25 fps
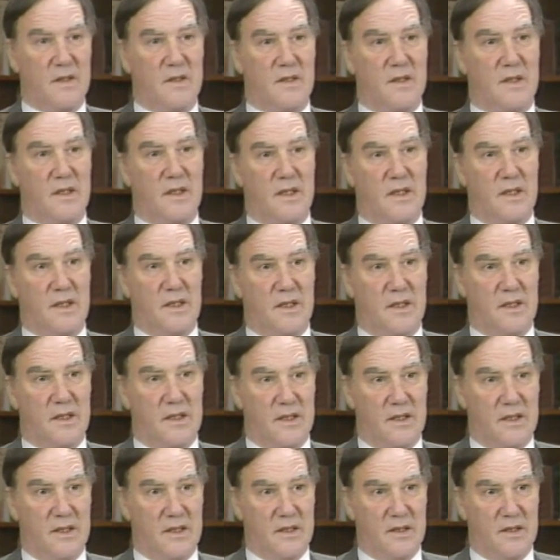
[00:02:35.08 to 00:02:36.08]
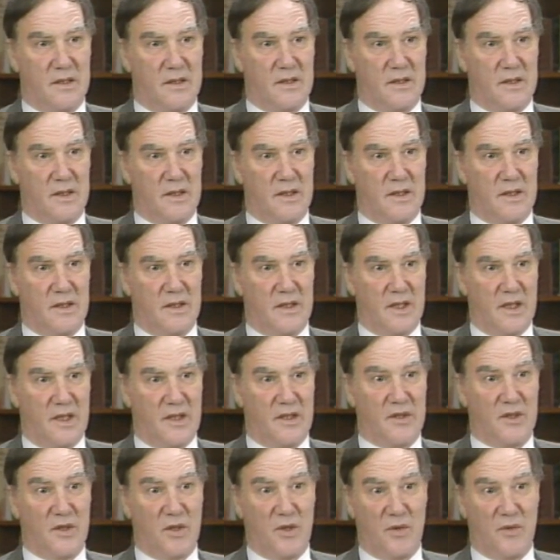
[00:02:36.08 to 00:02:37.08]
the, the
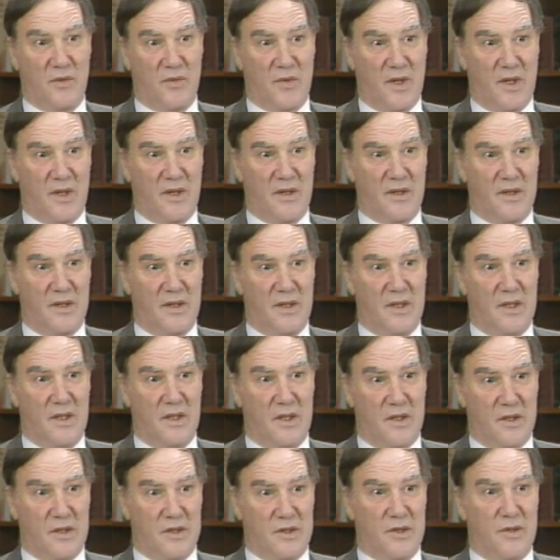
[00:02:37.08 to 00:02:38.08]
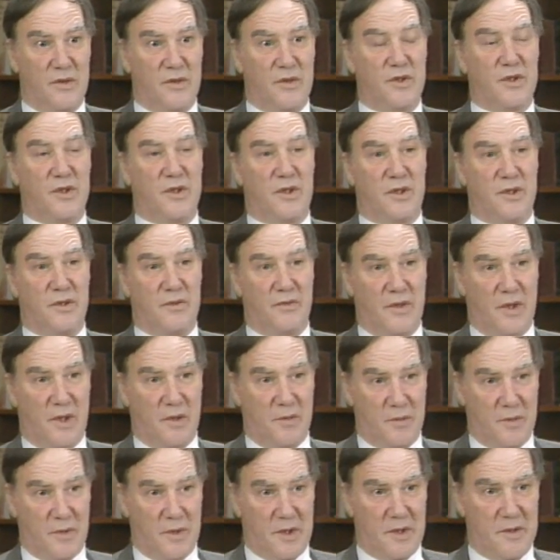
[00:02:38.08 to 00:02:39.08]
rate of our social
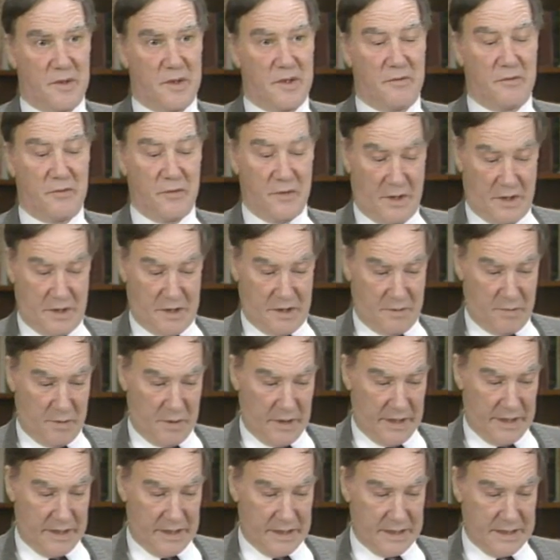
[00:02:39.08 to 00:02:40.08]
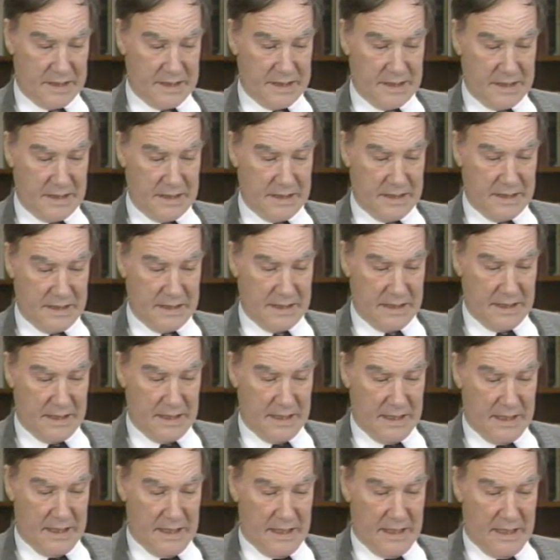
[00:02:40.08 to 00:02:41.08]
development in the first place.
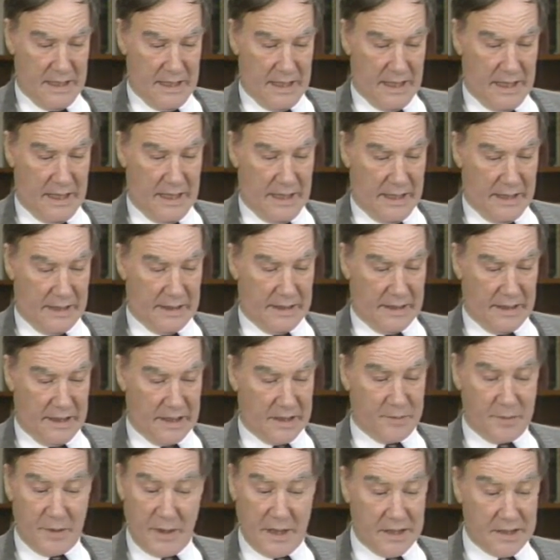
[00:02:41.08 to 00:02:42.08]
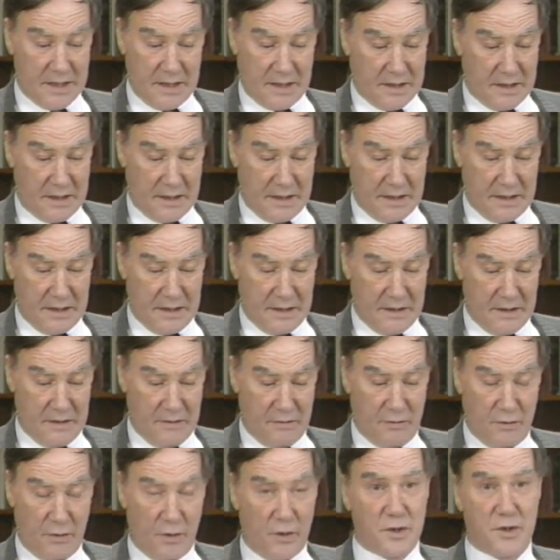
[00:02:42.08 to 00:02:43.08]
And at present,
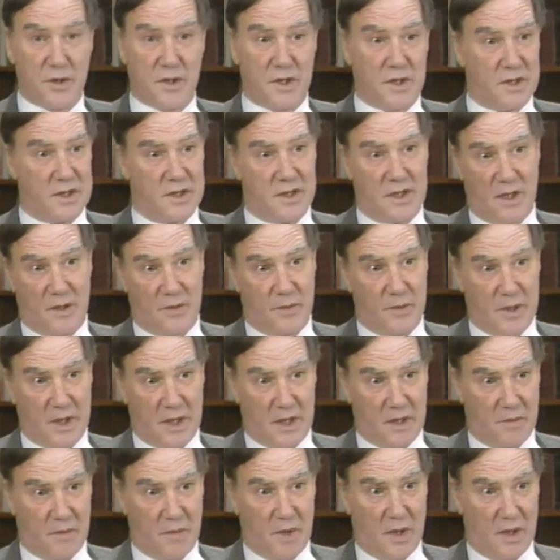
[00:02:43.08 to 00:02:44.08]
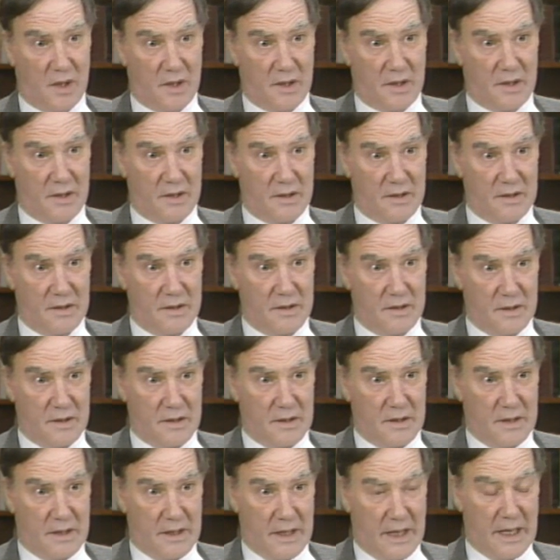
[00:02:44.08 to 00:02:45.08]
the forces that we command
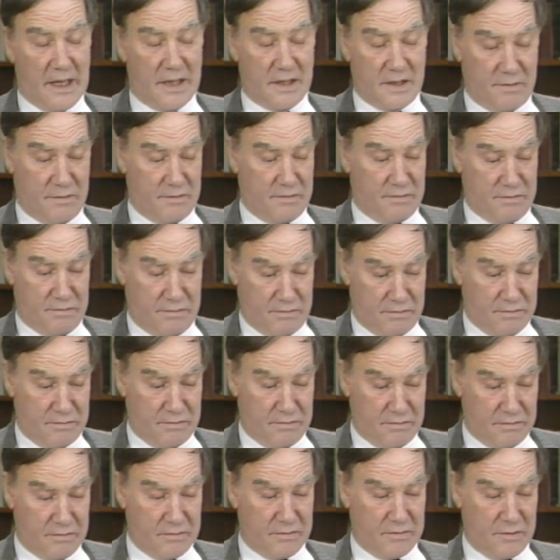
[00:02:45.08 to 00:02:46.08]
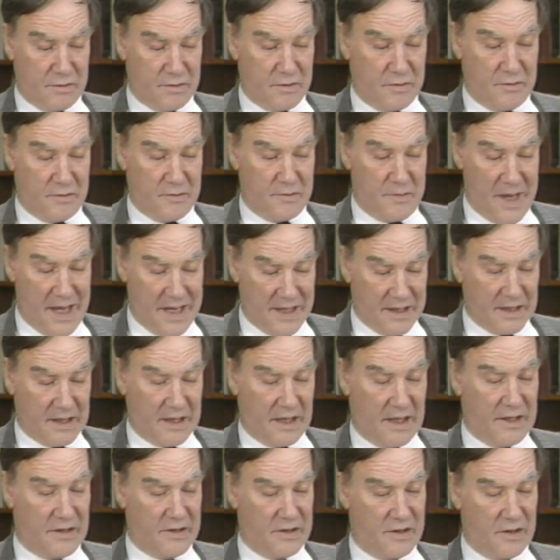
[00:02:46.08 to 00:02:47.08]
as sort of
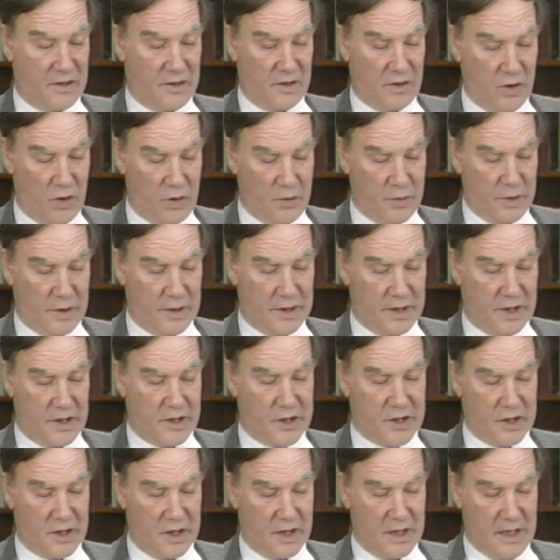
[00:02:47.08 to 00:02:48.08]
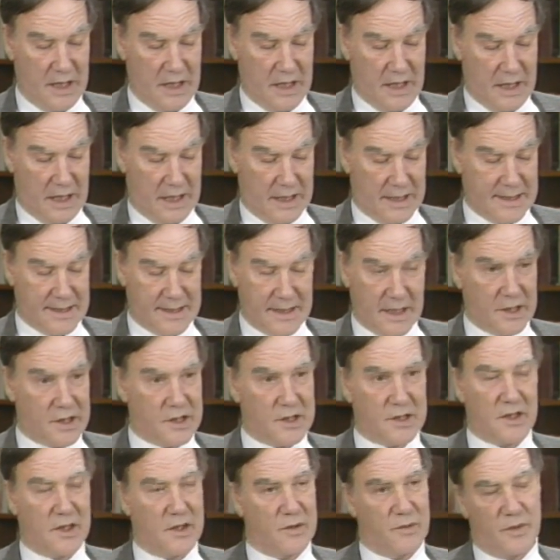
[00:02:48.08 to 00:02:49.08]
mankind on a global nature are
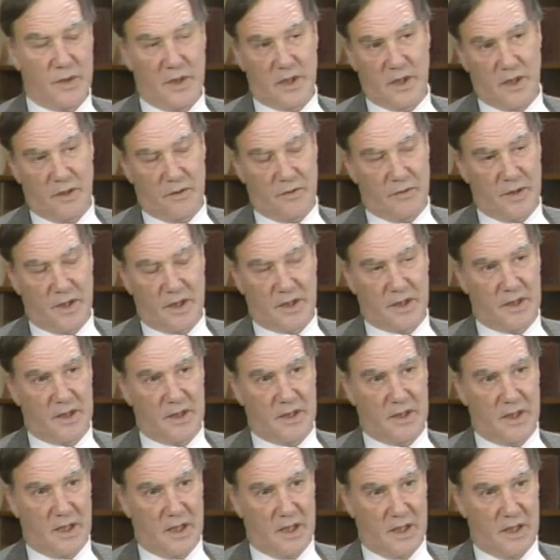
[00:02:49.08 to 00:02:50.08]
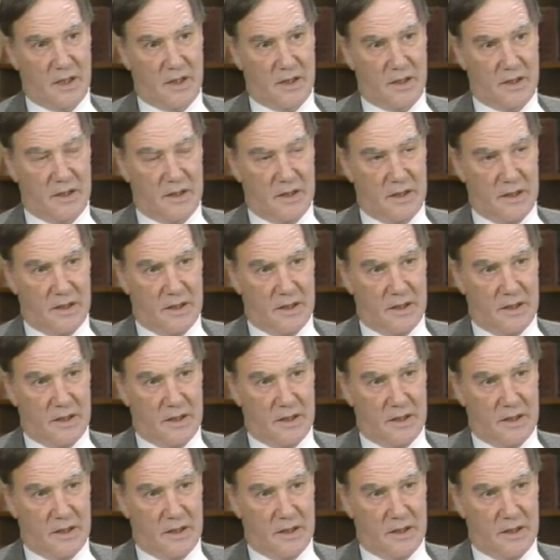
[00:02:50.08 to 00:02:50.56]
such that we are affecting our,